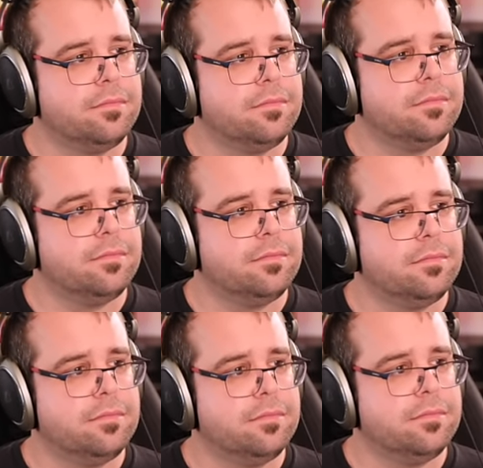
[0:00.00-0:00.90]

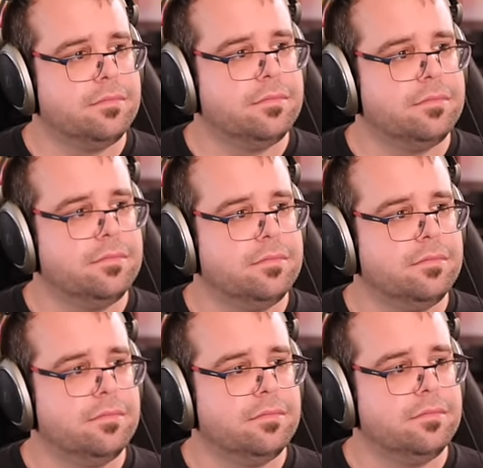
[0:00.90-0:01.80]

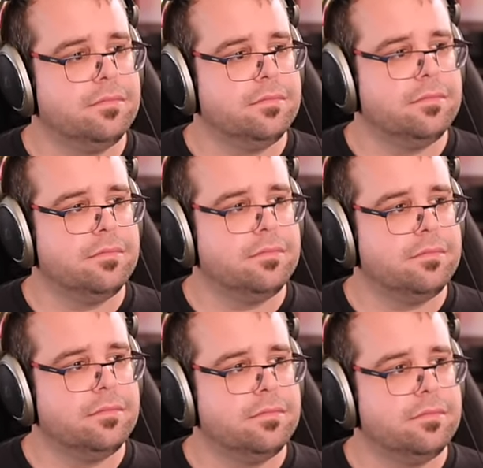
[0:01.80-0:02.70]

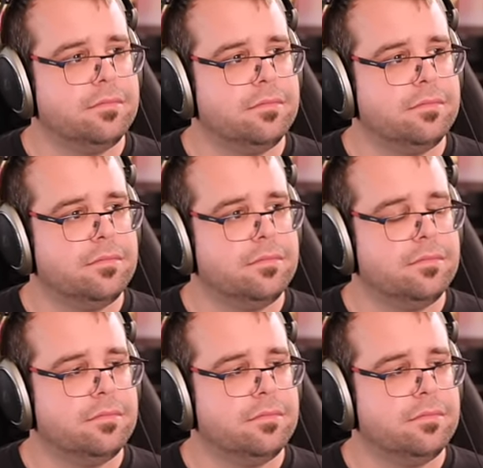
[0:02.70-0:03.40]
No words are spoken by the person on screen.